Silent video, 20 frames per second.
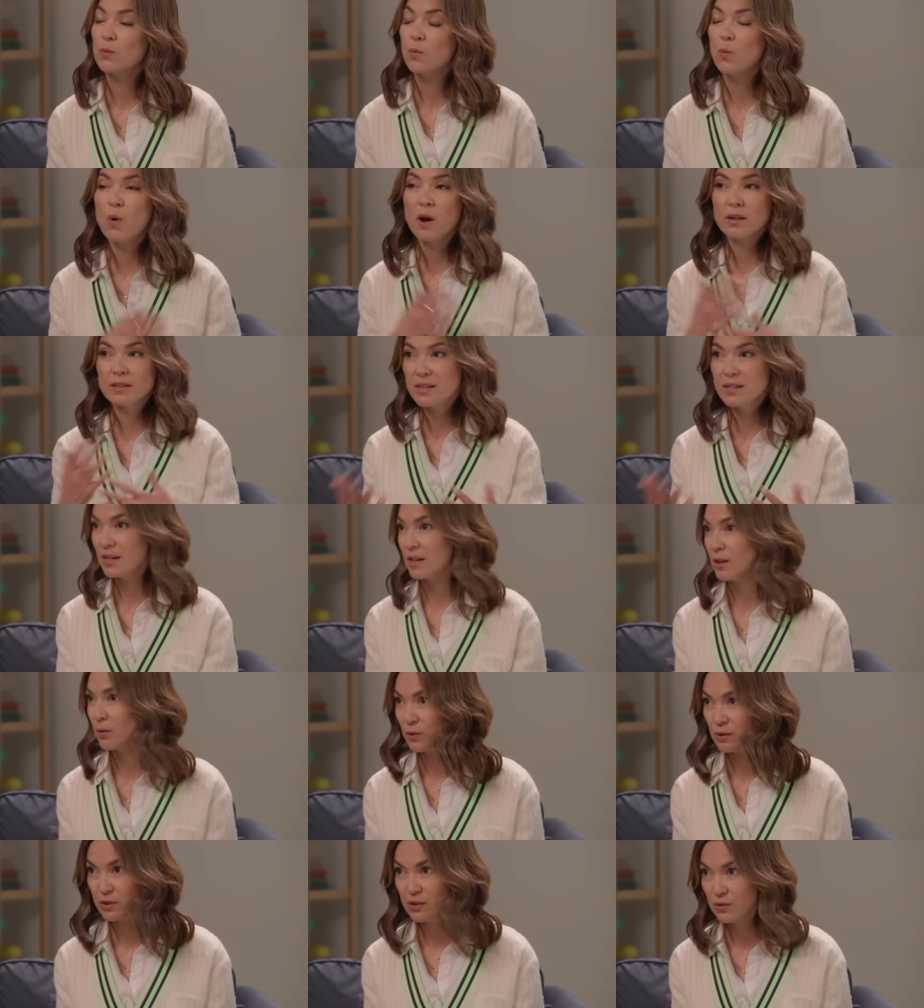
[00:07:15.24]
what data
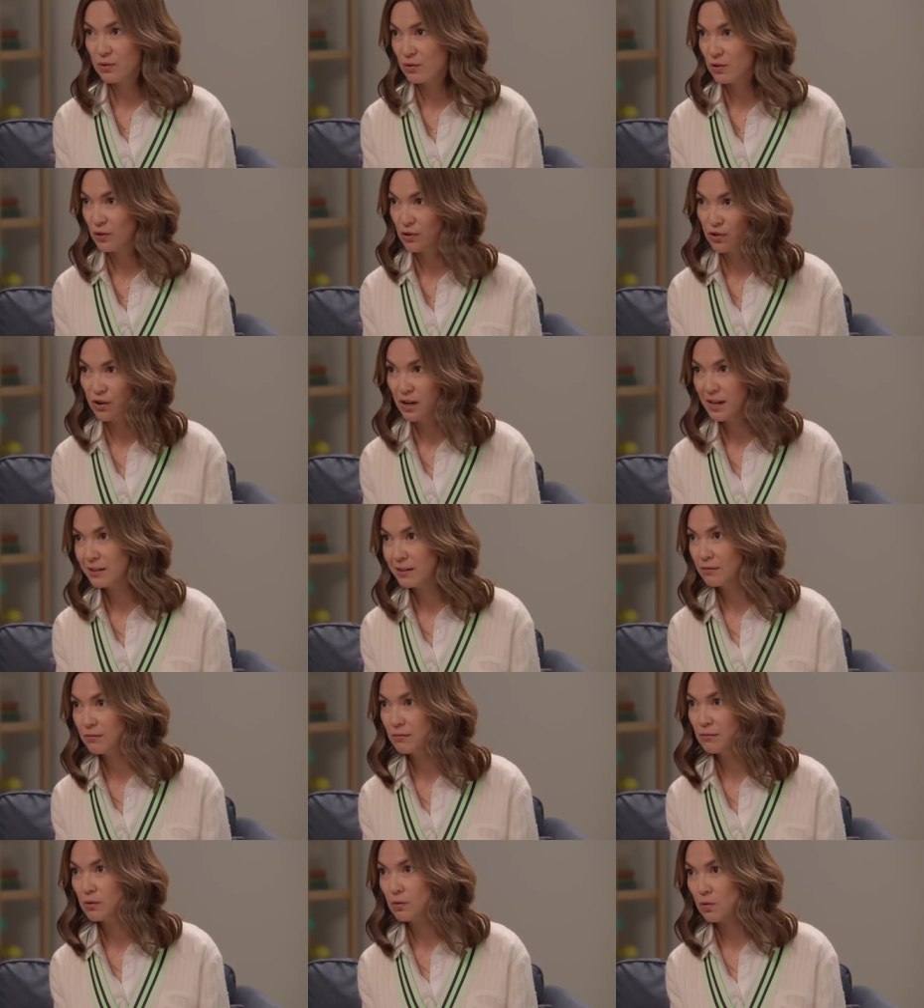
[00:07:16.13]
was used to
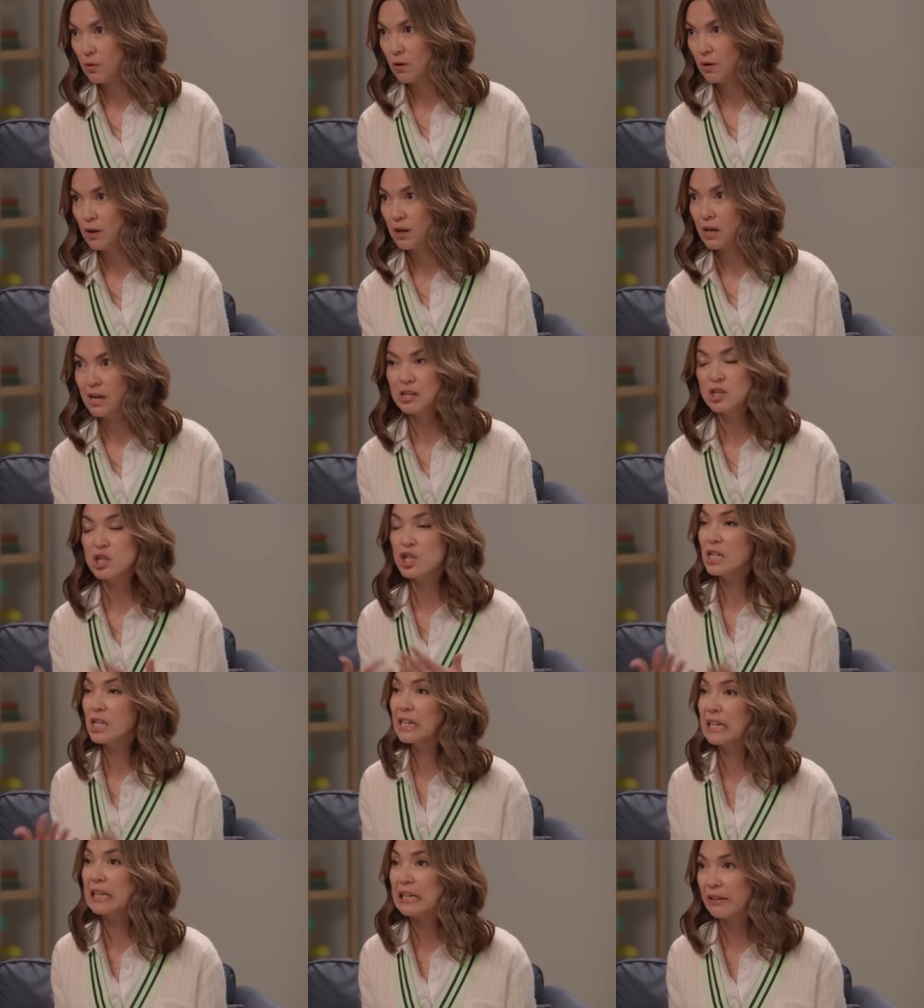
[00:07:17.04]
train Sora, and she
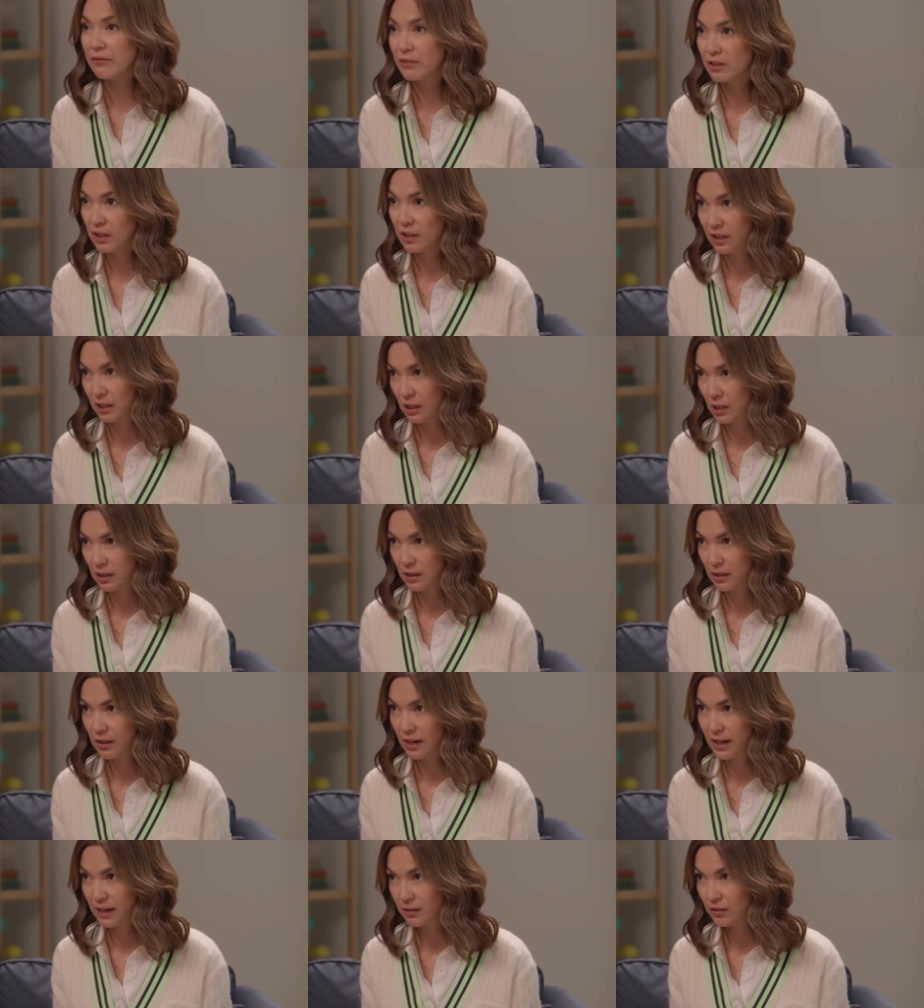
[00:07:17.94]
didn't give a clear
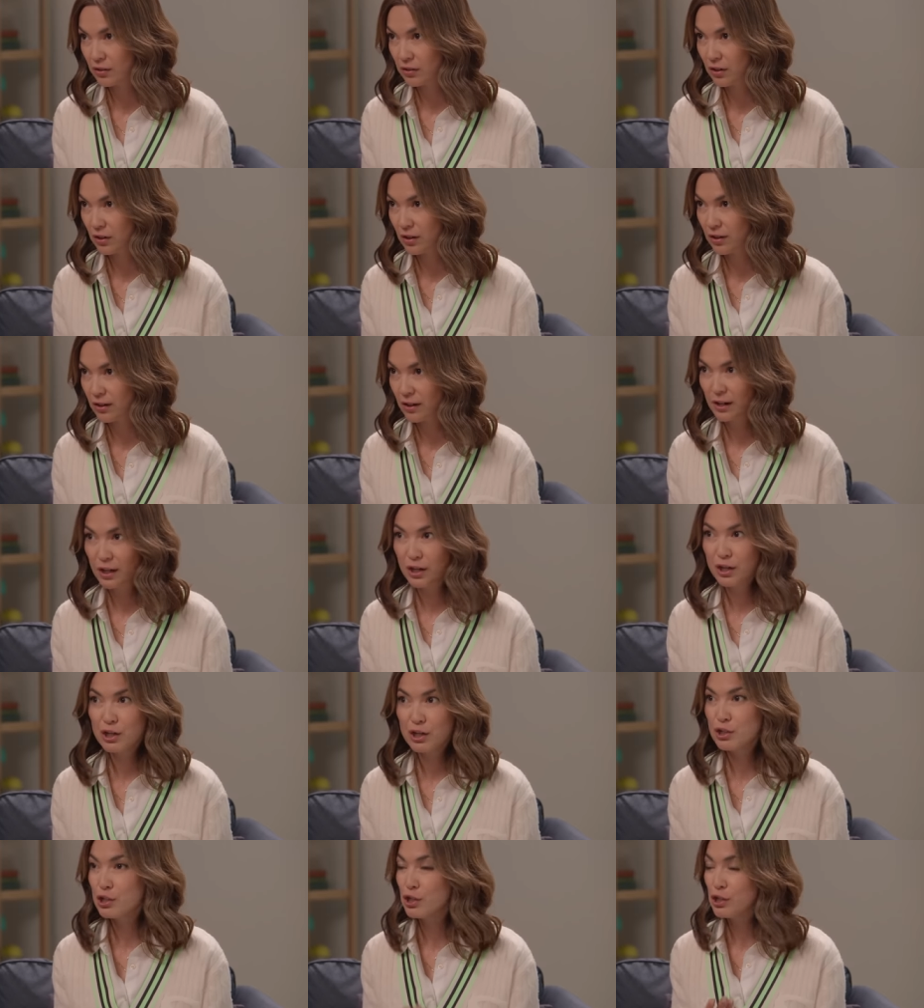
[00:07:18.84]
answer.
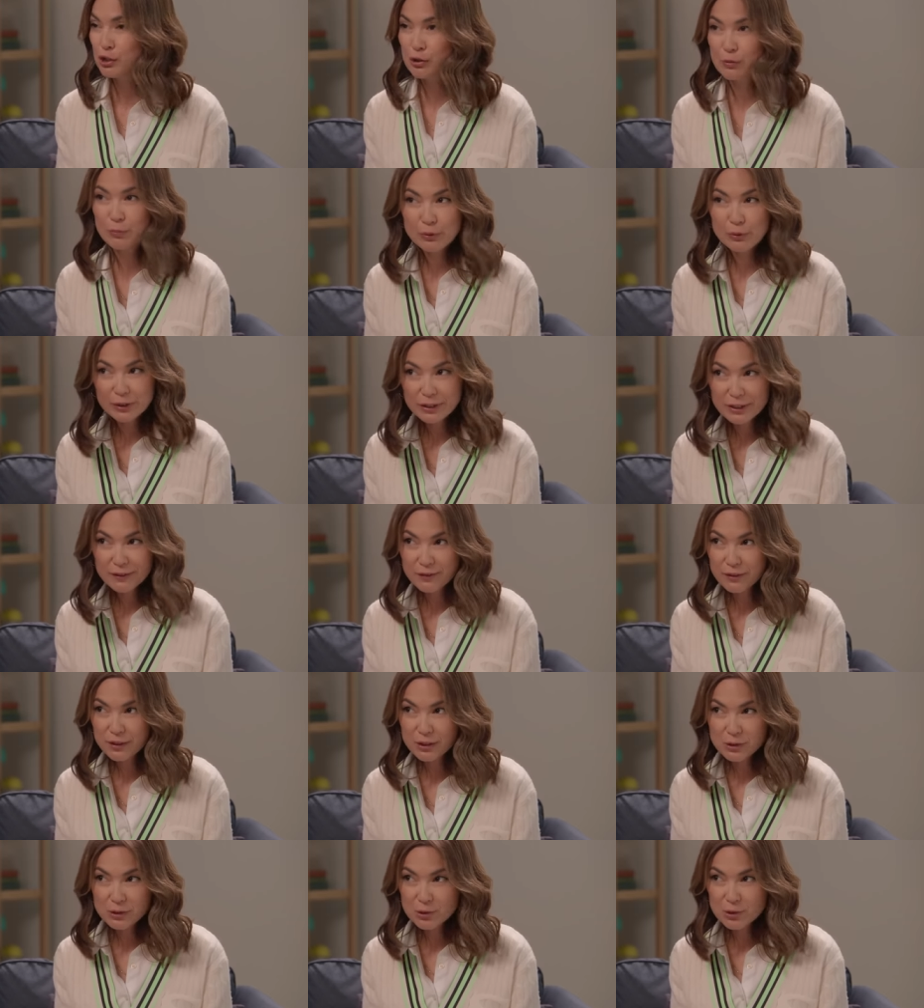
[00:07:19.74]
Do you believe
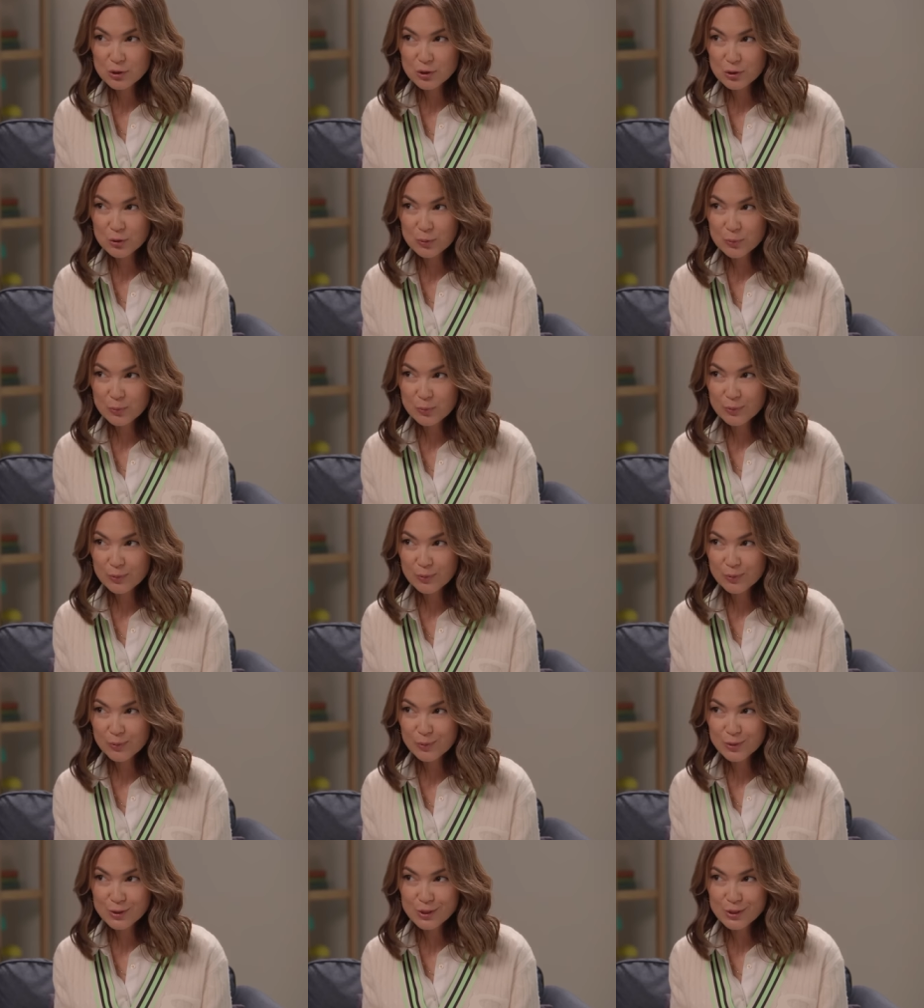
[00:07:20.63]
that YouTube
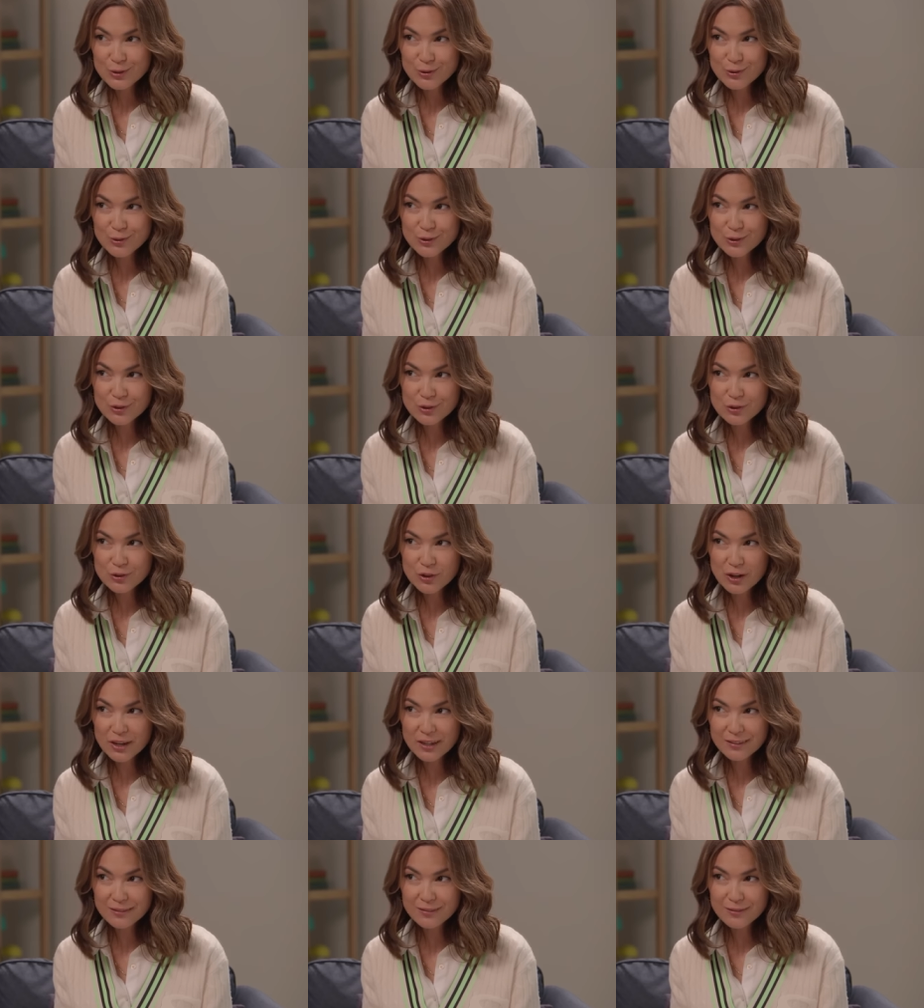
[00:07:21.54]
was used to
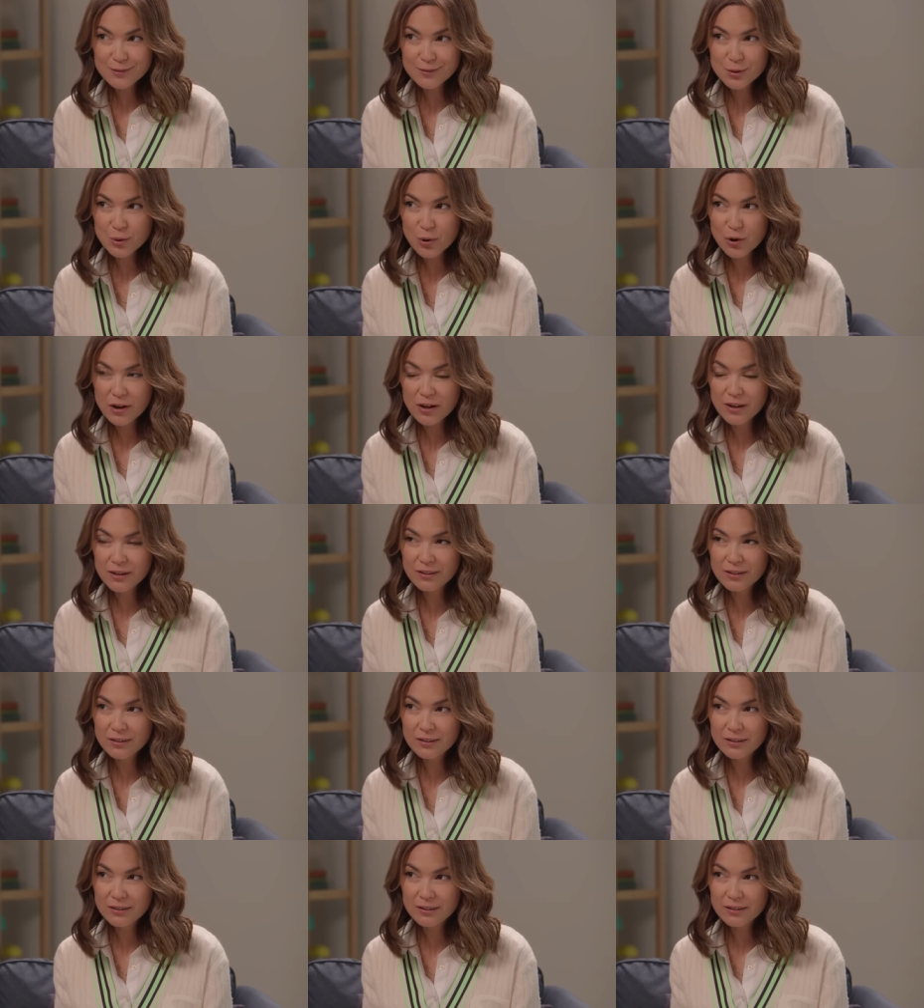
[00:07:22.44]
train Sora?